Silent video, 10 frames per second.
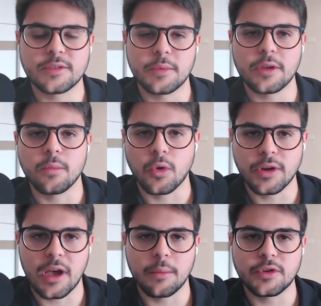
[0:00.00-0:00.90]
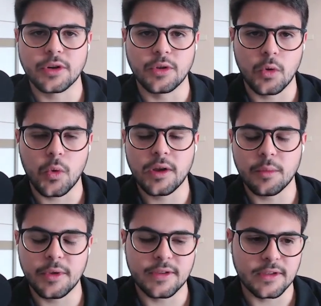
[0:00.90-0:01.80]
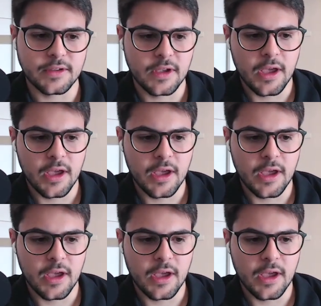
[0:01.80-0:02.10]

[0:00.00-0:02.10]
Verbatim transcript: spending more time trying to create a business,